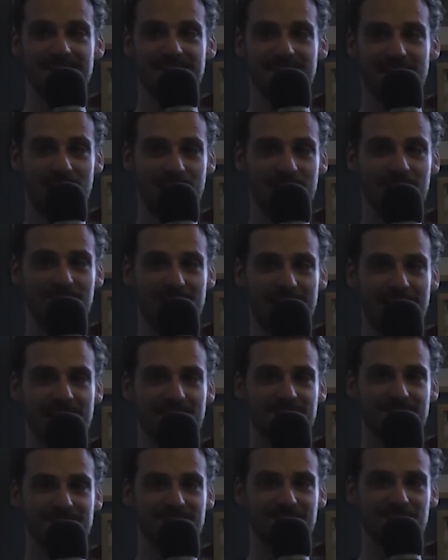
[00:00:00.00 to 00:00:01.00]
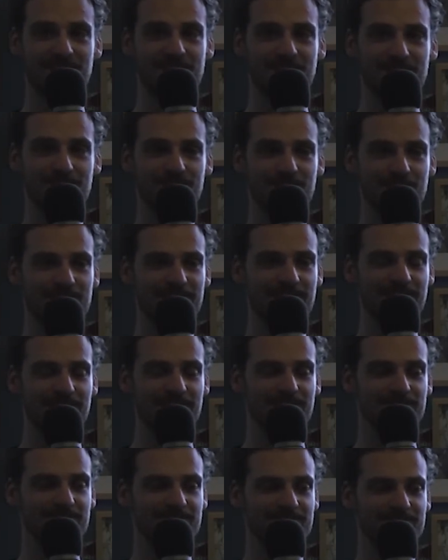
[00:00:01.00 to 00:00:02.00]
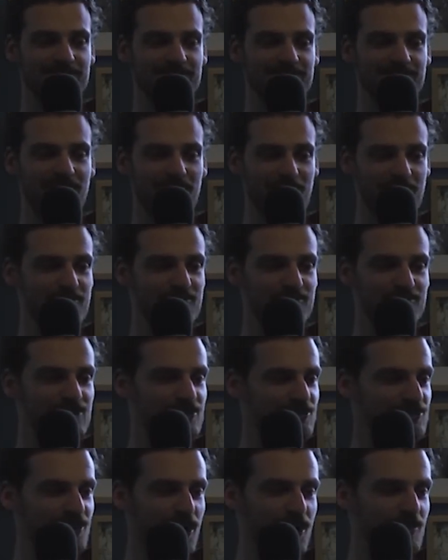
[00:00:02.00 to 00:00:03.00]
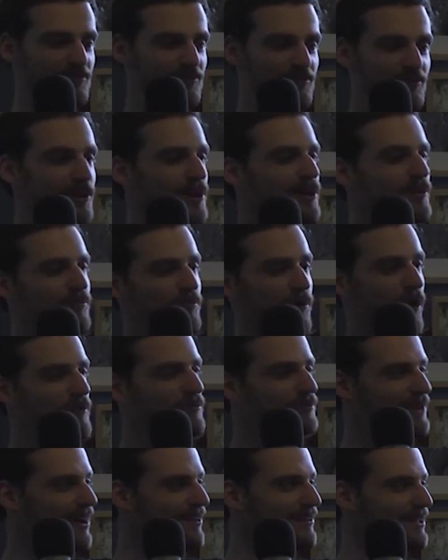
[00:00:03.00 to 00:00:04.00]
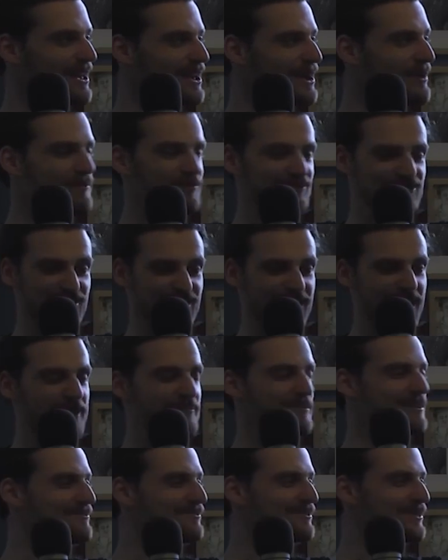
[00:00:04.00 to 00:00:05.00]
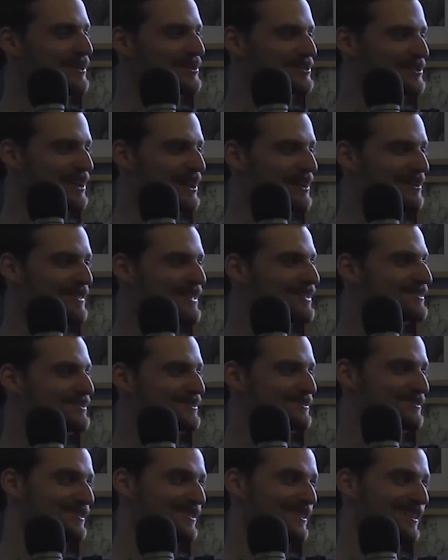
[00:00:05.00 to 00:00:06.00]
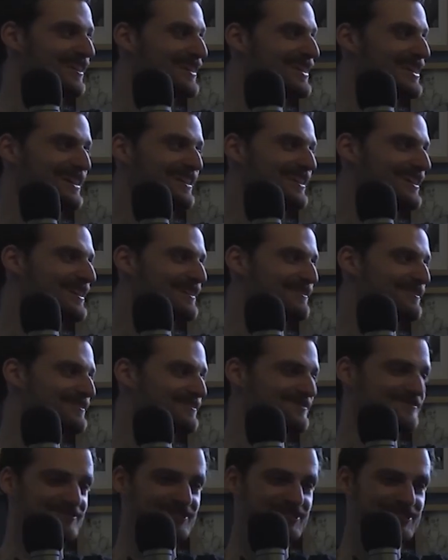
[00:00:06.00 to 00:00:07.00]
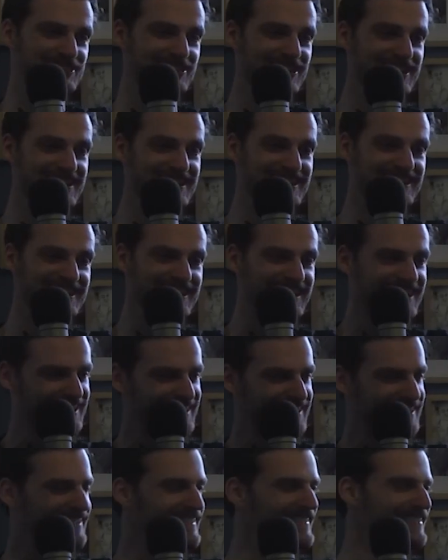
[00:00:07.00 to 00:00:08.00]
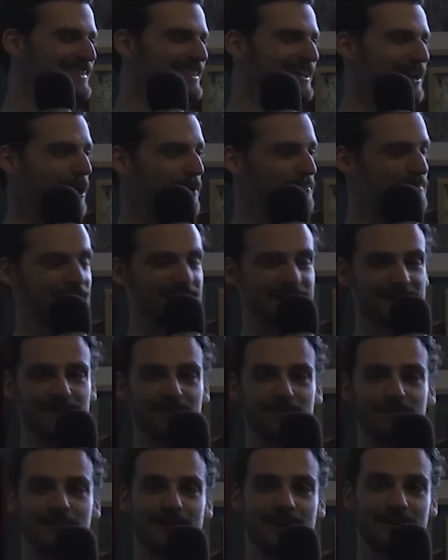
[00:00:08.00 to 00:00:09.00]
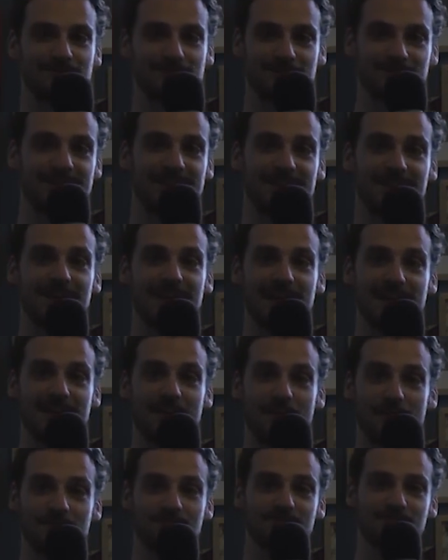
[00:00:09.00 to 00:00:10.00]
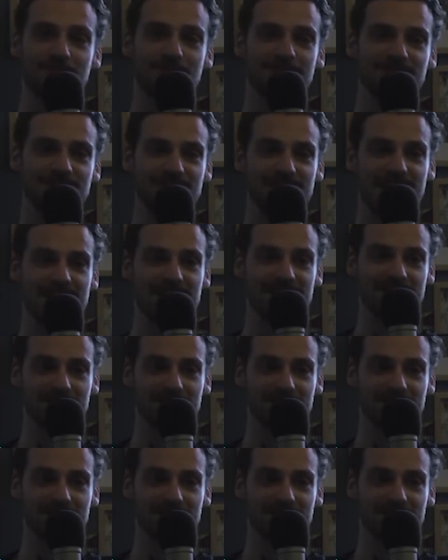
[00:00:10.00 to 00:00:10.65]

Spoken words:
If it has to die, I'm doing it. I will roll down a hill and slam it in first gear and then just light it up and zing, up a hill. I'll do it on your estate.